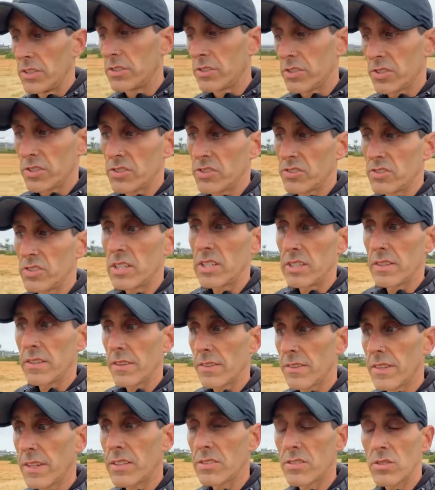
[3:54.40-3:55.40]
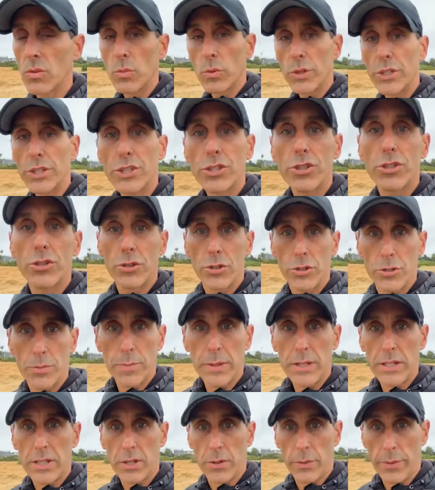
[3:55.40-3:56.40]
to see the things that we should
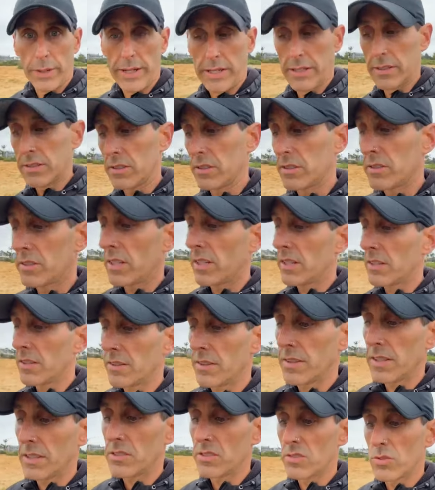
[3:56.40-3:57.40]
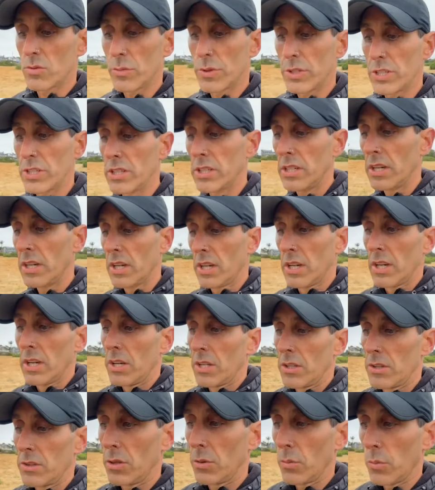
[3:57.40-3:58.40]
be doing, to see the things that we
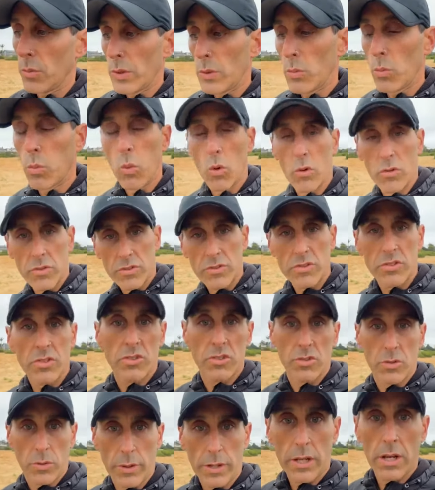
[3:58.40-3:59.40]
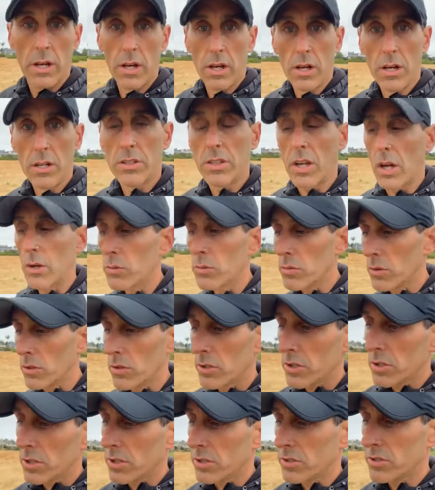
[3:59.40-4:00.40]
want to occur. Don't
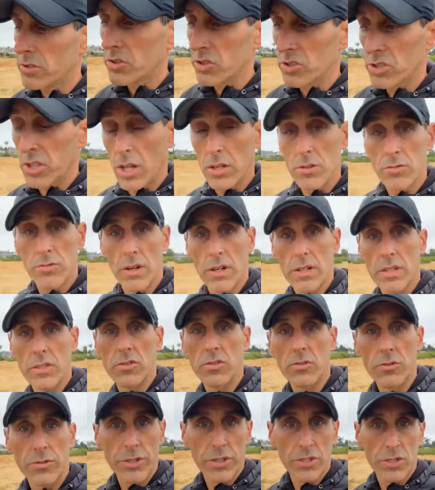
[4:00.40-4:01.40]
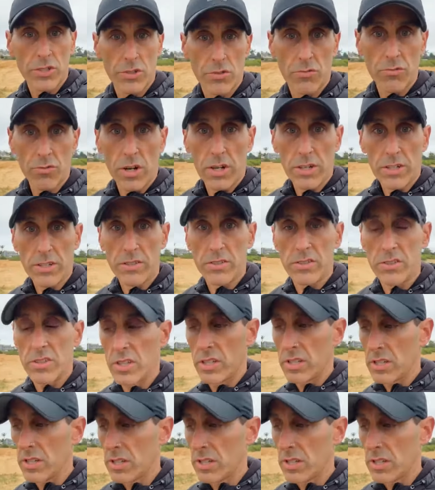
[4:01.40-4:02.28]
look at slow runners or injured runners,